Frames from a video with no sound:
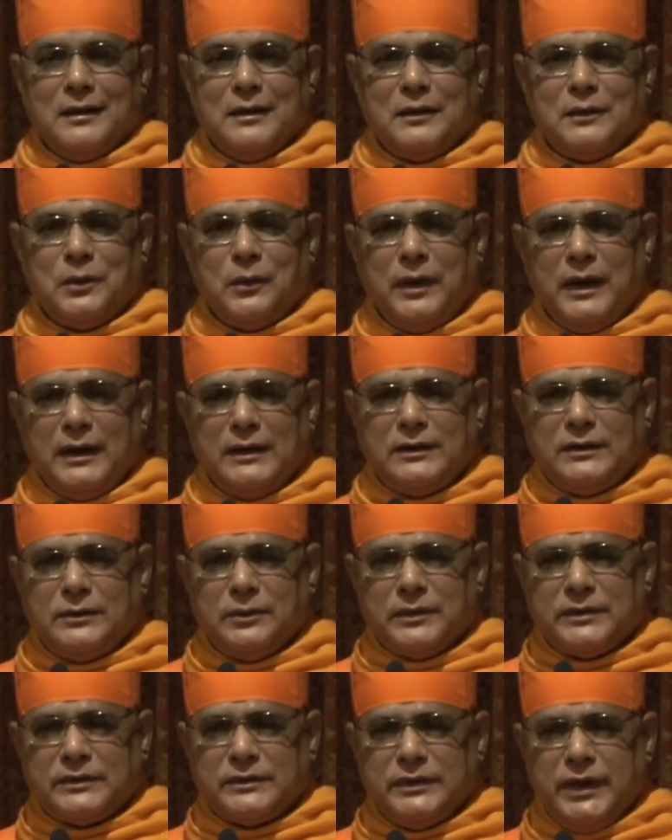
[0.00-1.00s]
So he
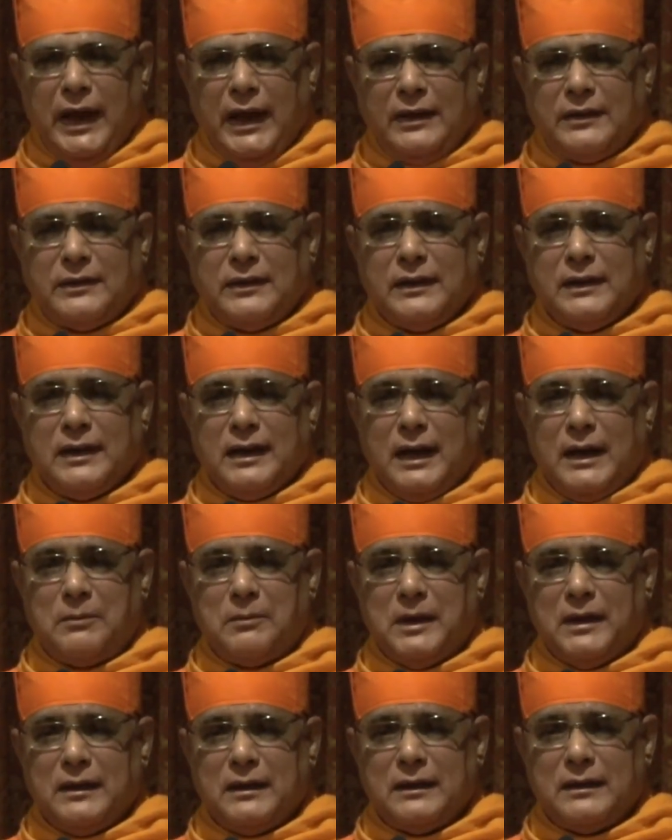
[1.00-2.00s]
was chasing
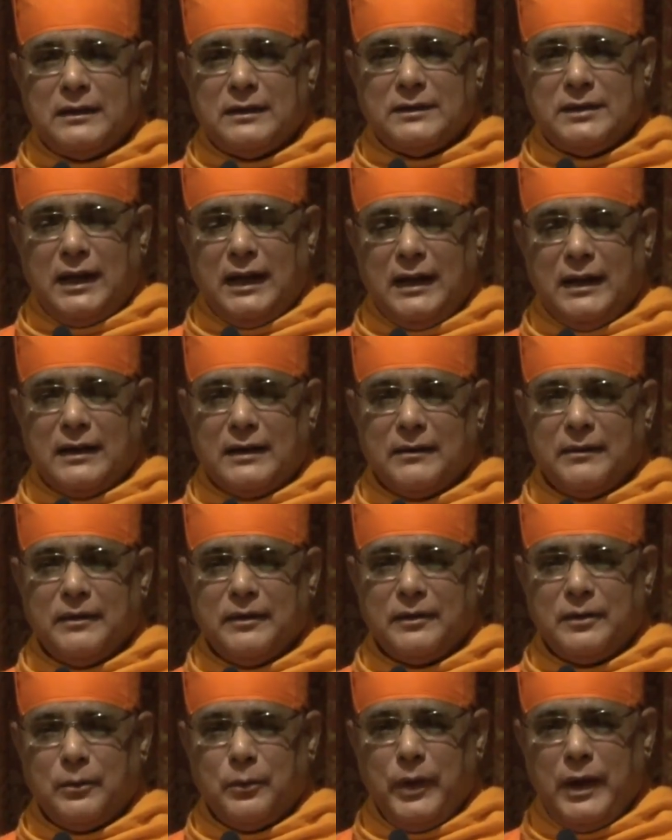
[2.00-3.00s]
kama, desire.
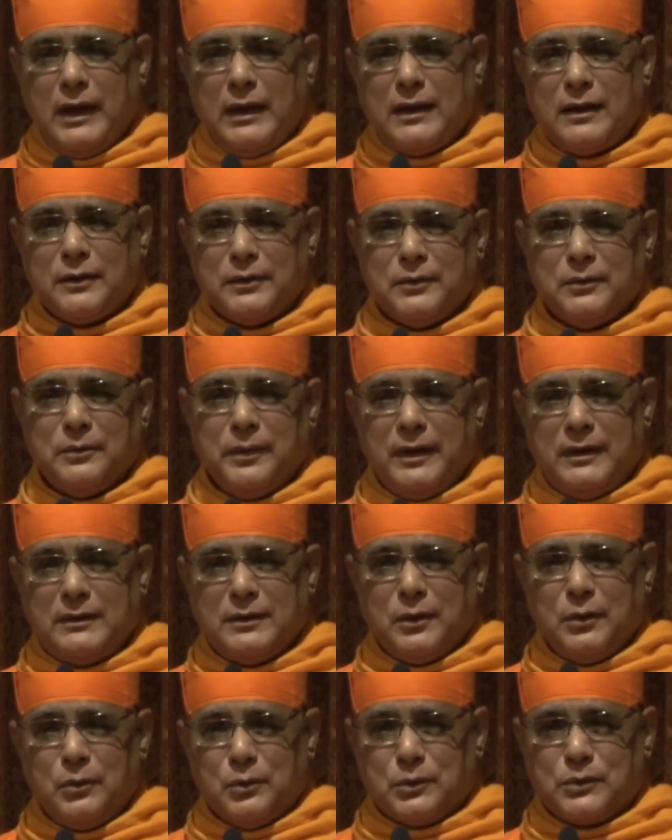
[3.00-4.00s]
Where are you? Where is
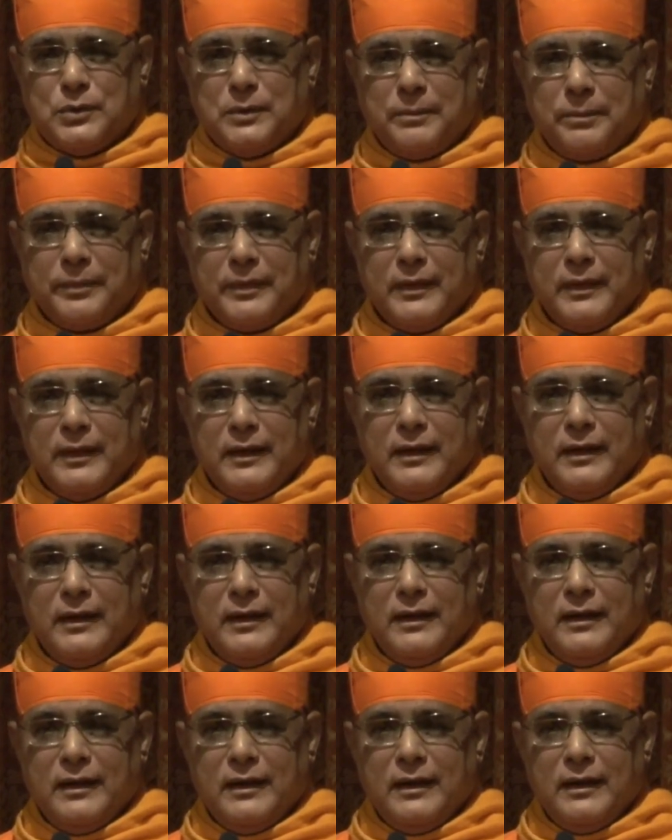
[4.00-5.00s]
the root?
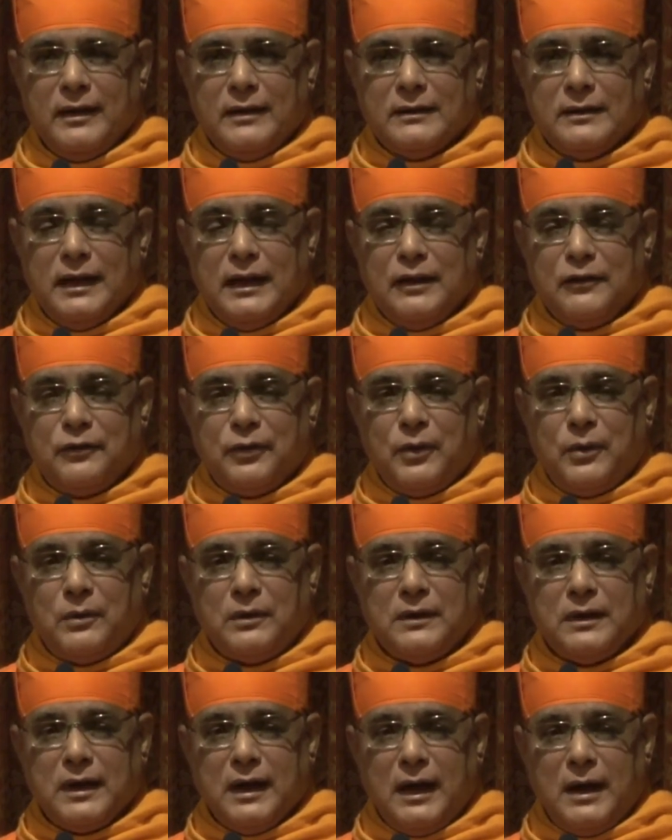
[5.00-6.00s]
Then he
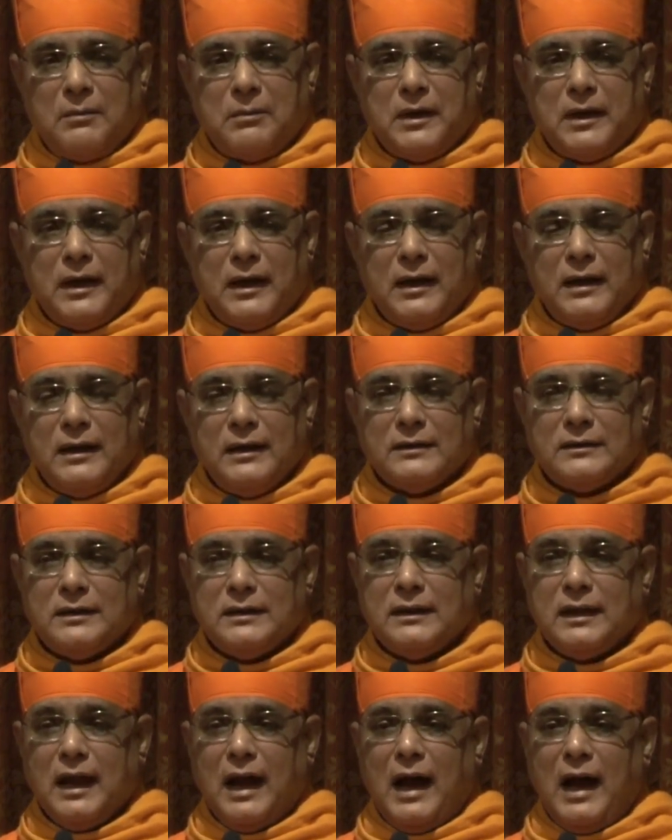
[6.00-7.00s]
found the kama is
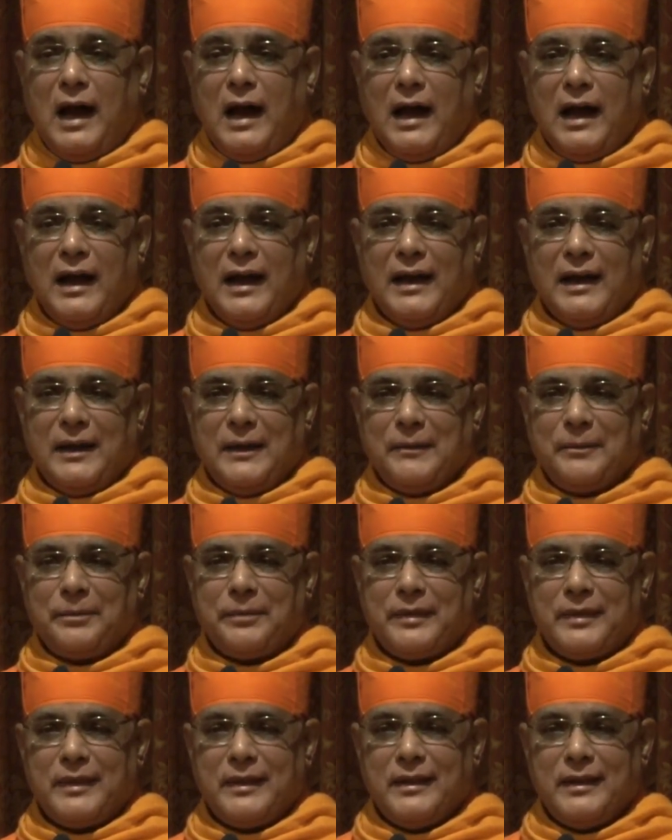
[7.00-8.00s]
in the I.
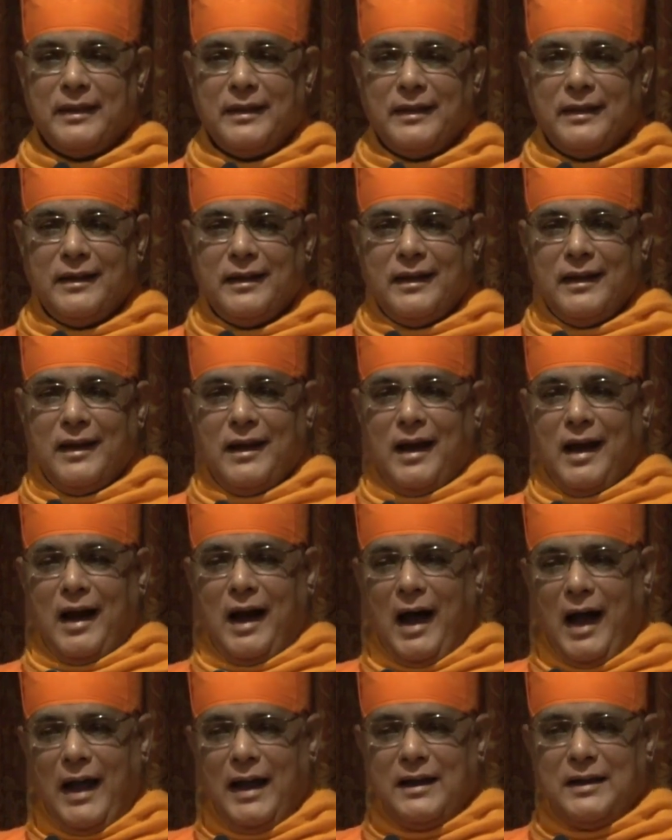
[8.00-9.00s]

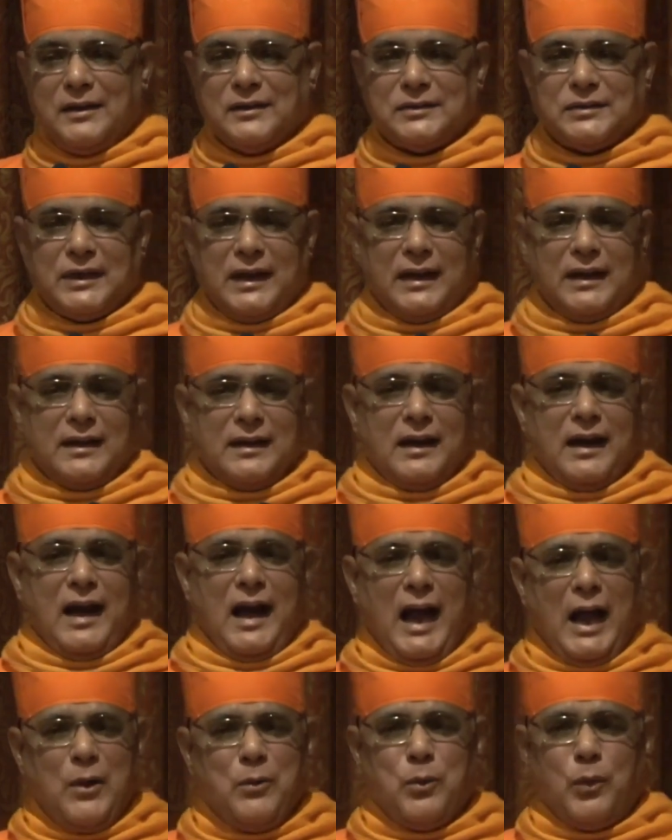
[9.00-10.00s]
I desire.
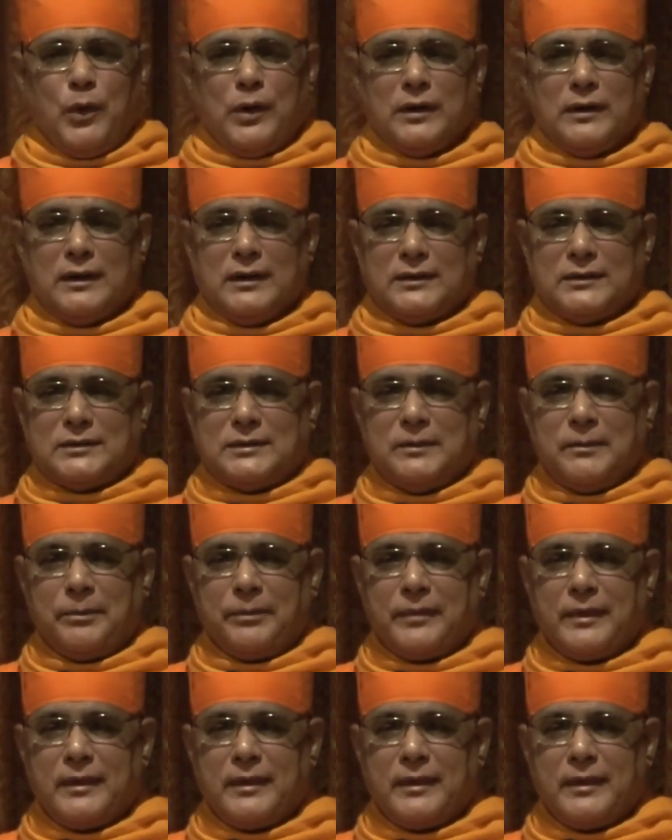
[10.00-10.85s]
I want this.